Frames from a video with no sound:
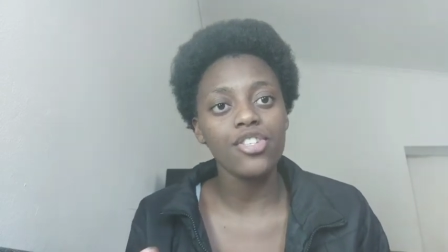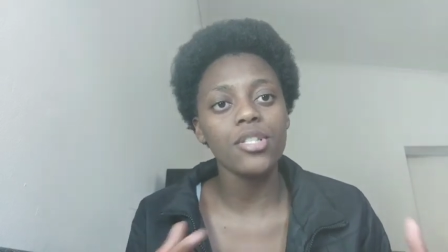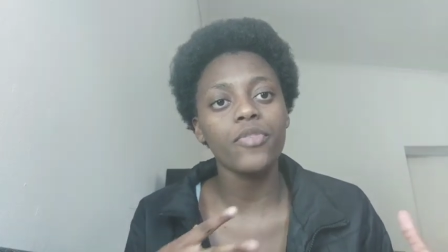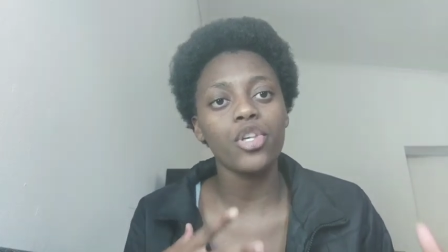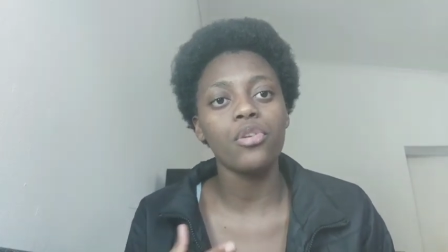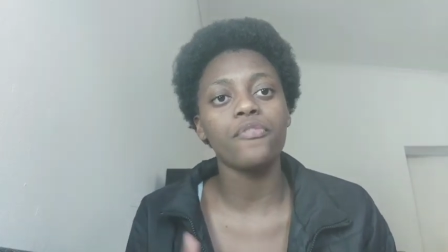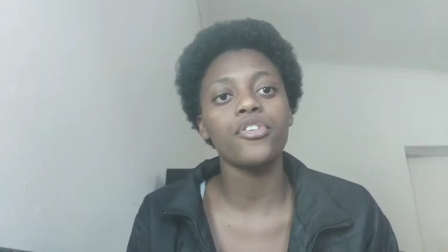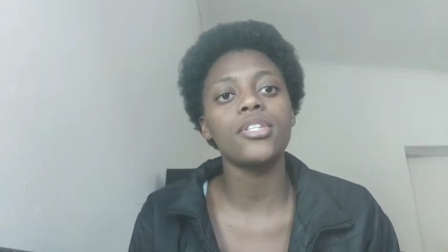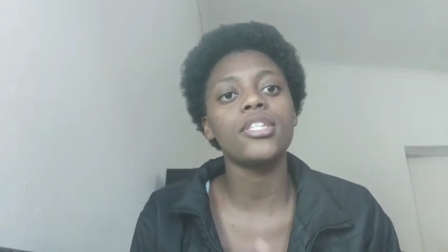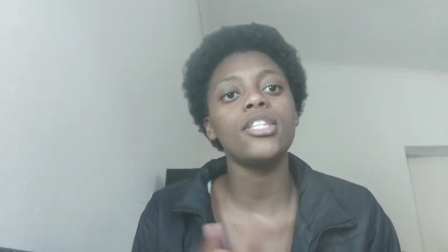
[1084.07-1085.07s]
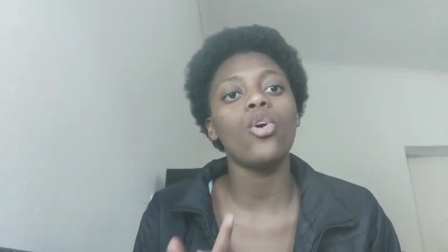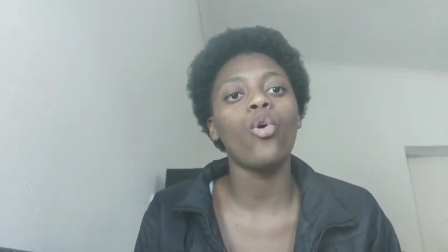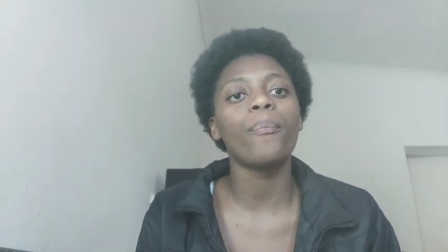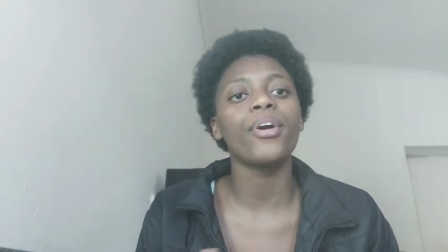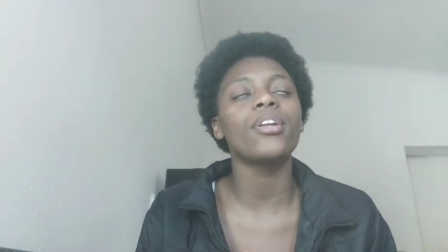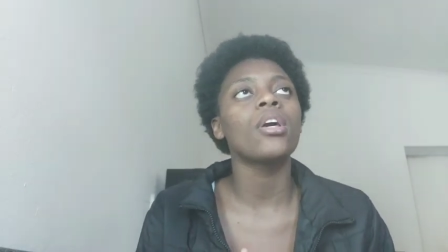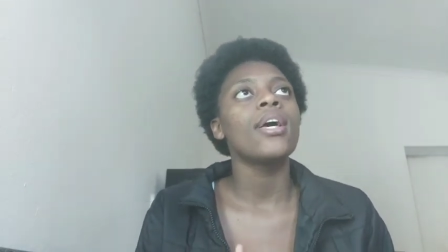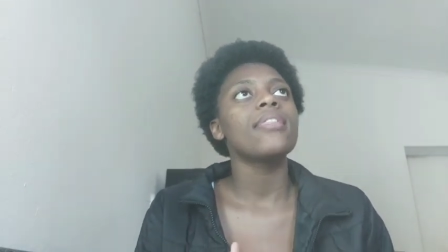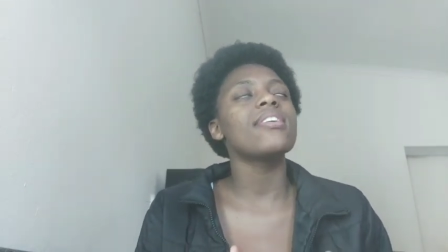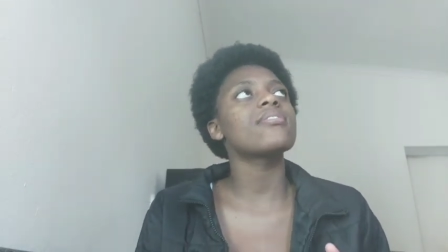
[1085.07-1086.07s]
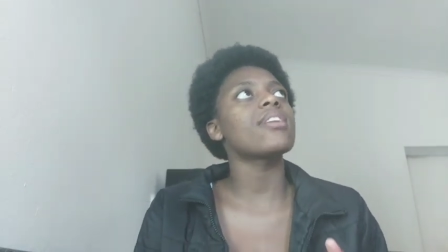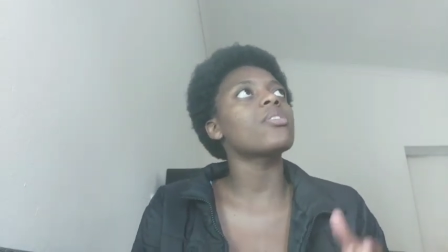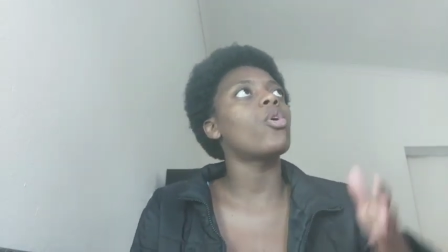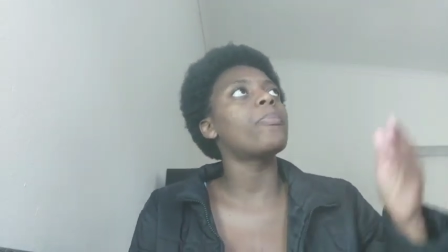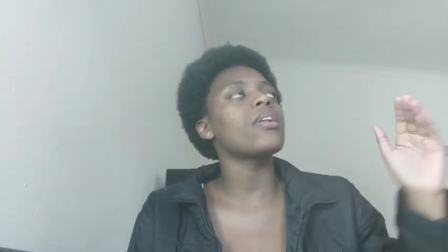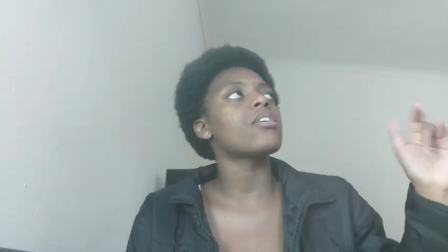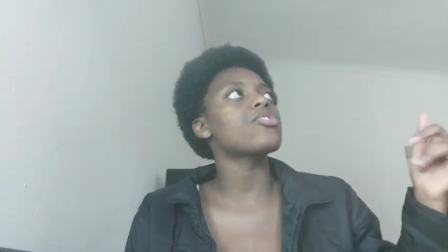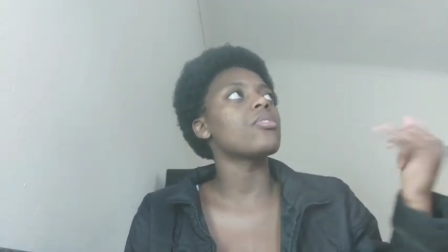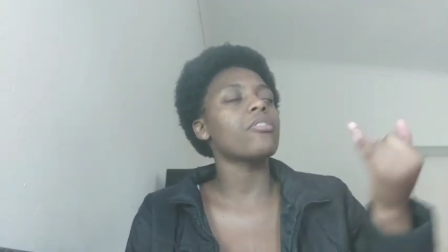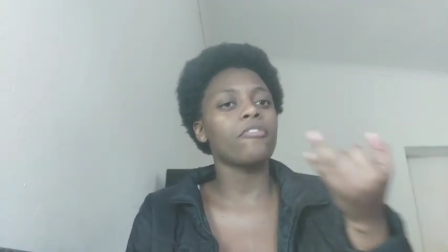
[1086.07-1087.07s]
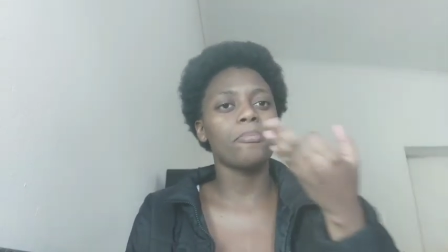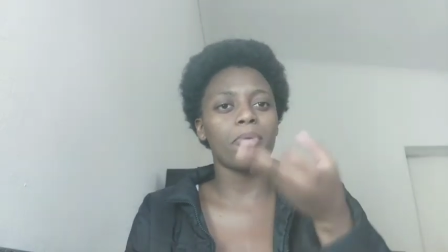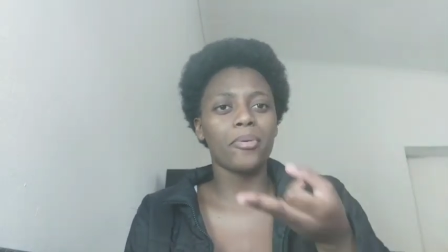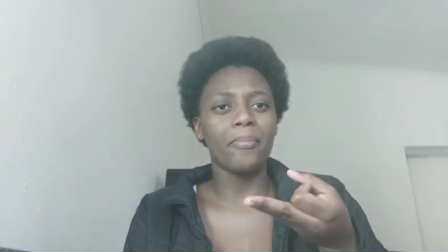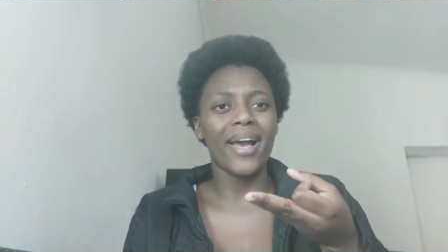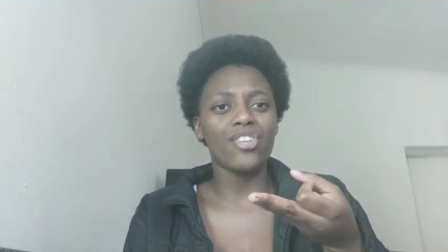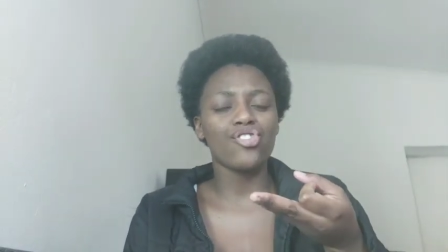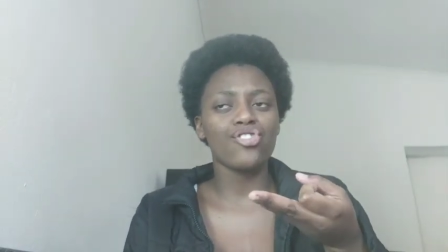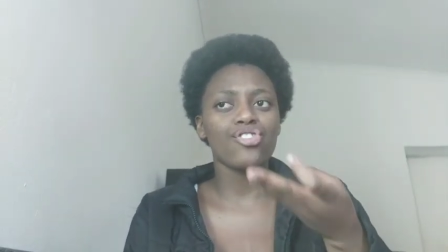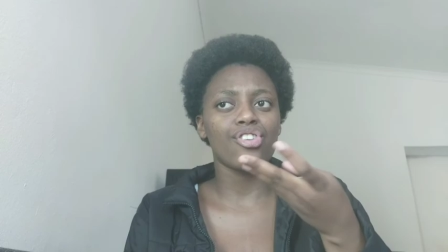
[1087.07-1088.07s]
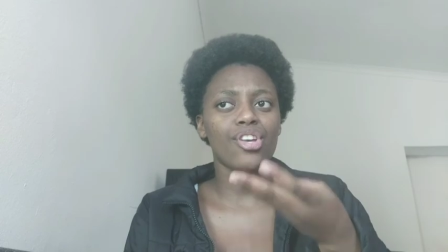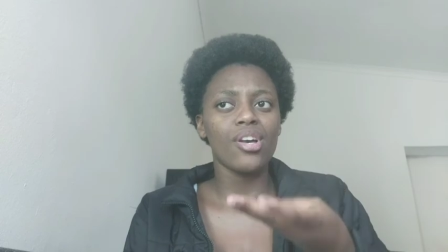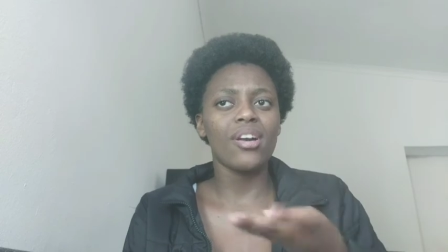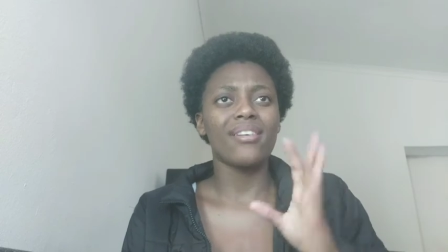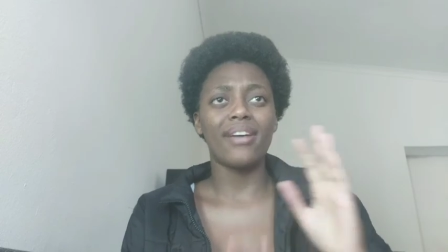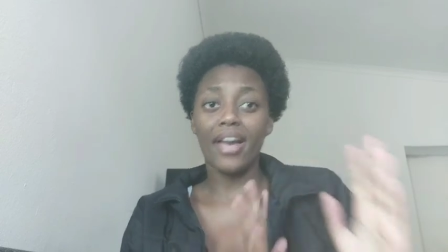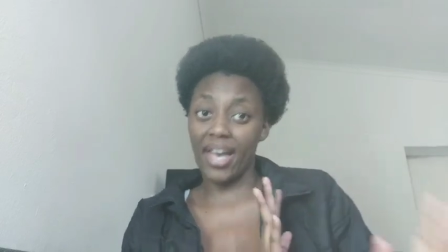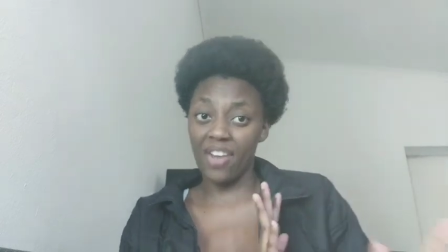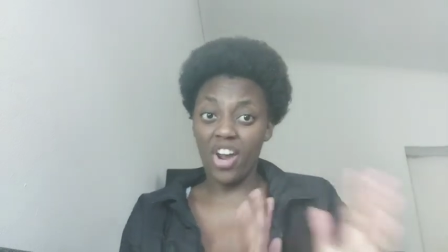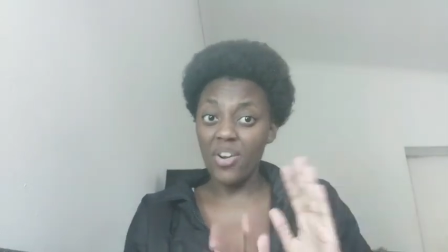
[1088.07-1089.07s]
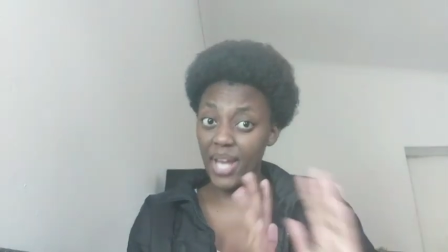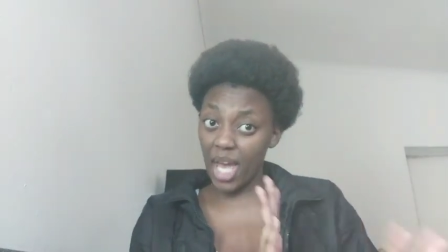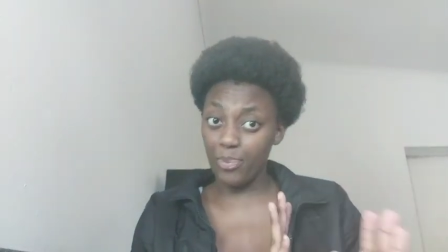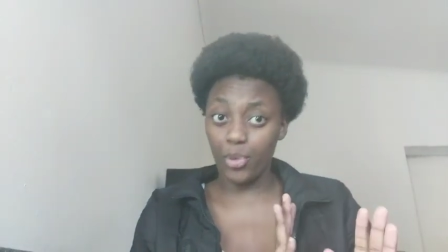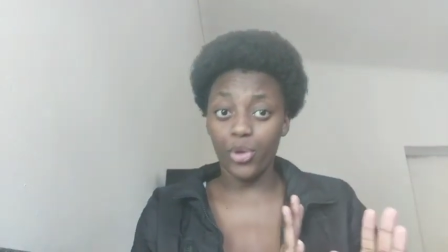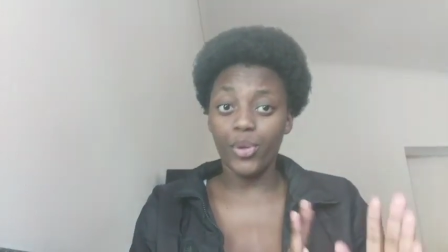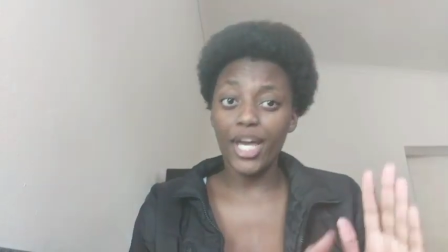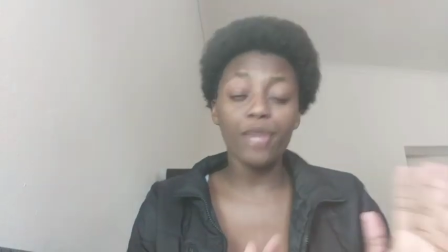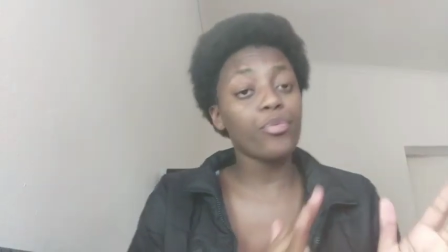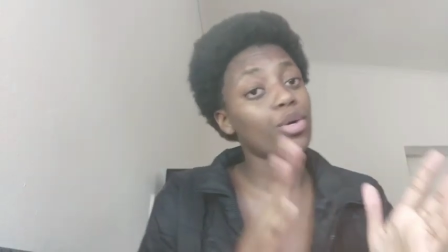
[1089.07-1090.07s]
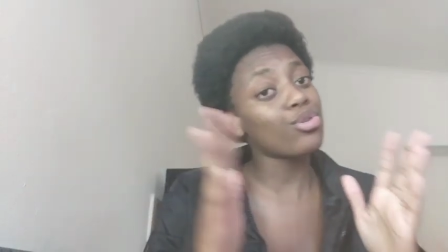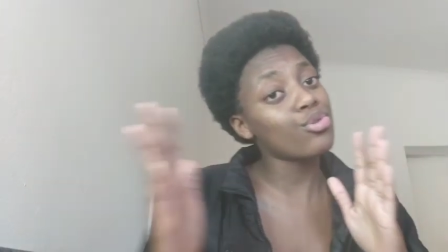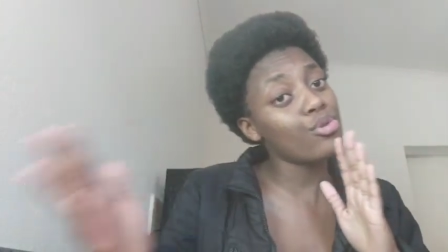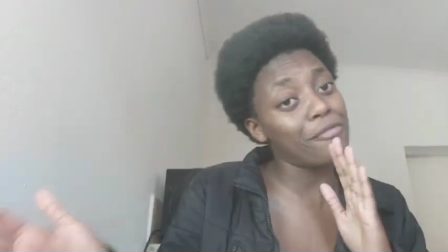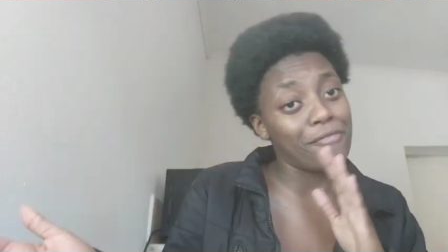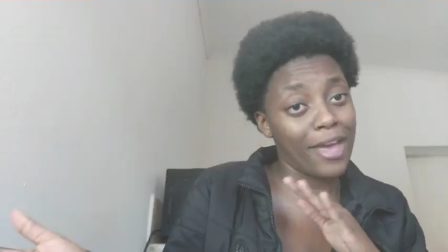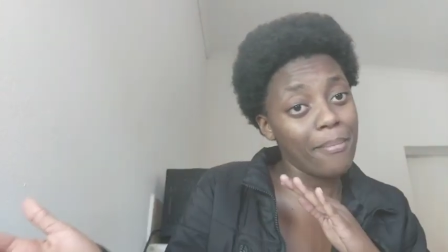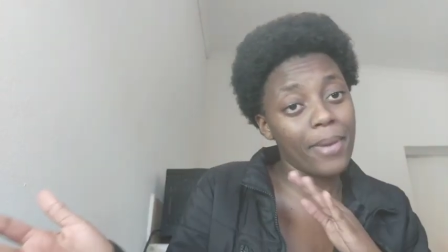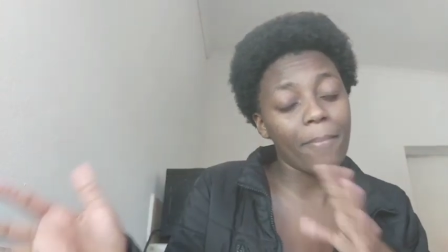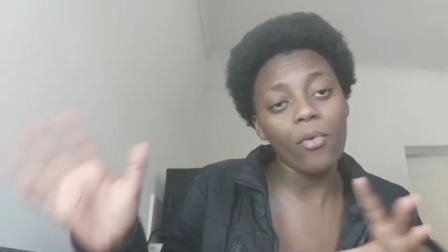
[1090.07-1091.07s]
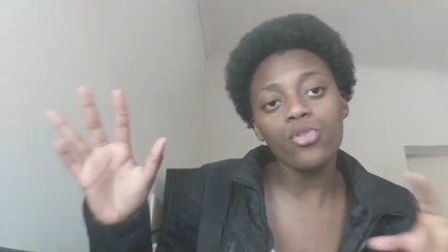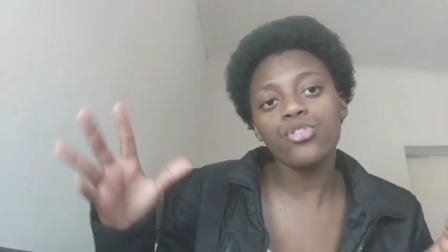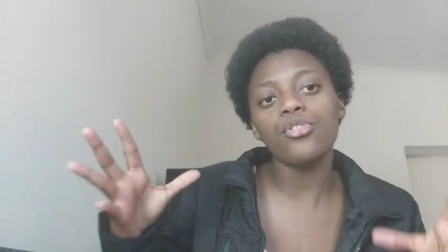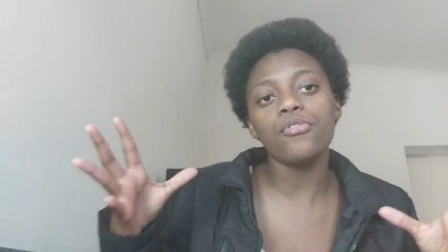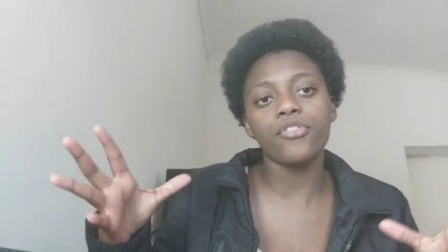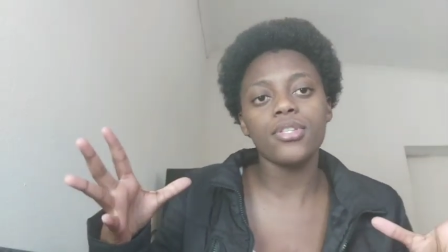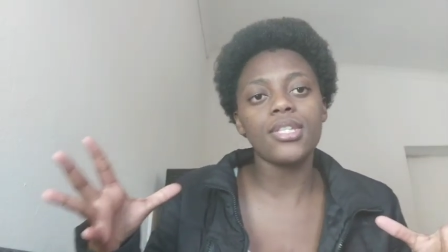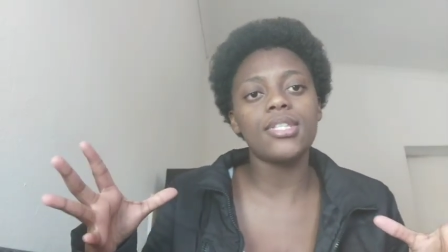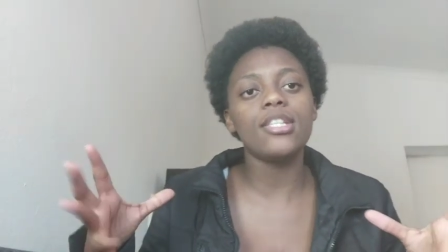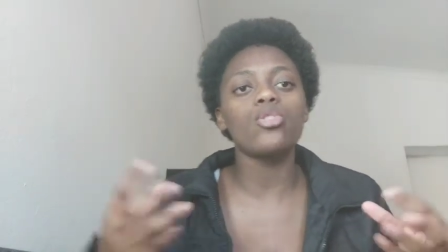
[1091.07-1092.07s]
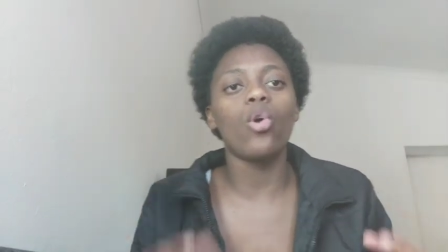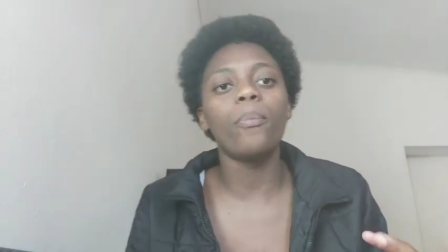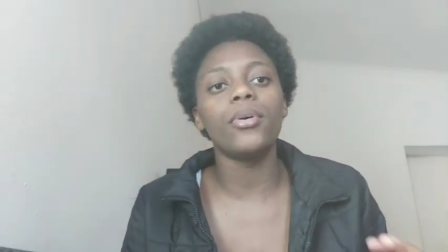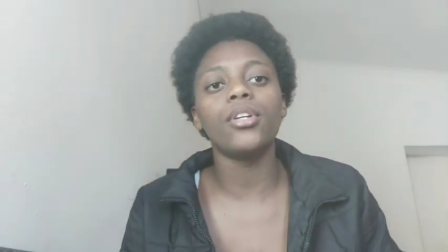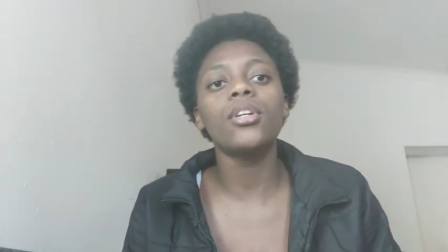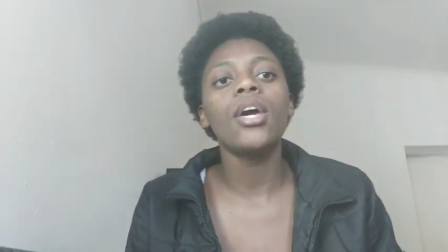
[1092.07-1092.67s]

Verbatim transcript: for university open. They start opening January, February, March. Around April to November, most universities open,